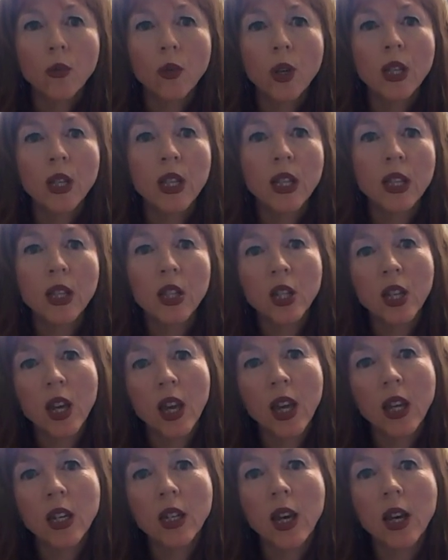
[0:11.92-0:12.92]
Reasons
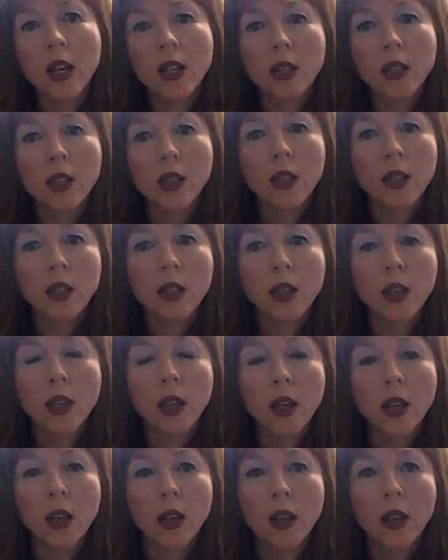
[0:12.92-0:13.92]
to End Us,
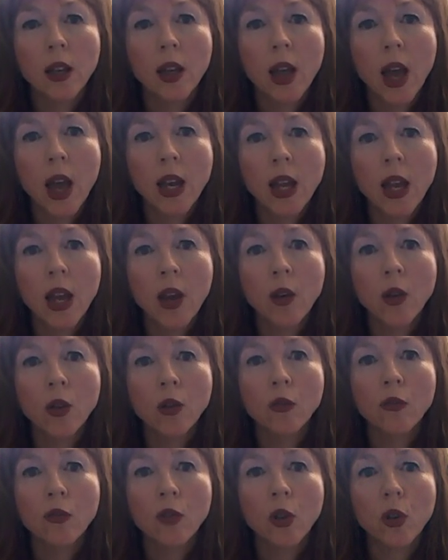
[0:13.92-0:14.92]
an
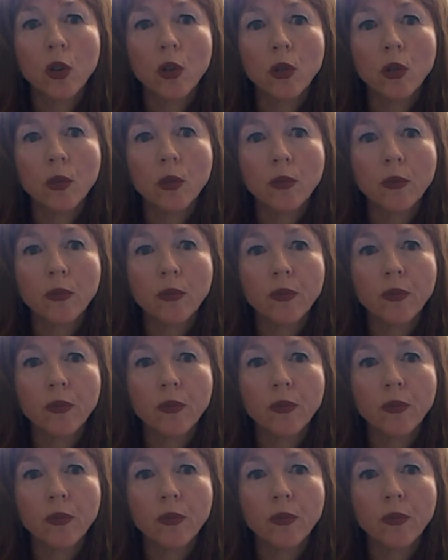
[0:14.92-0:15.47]
aerial view.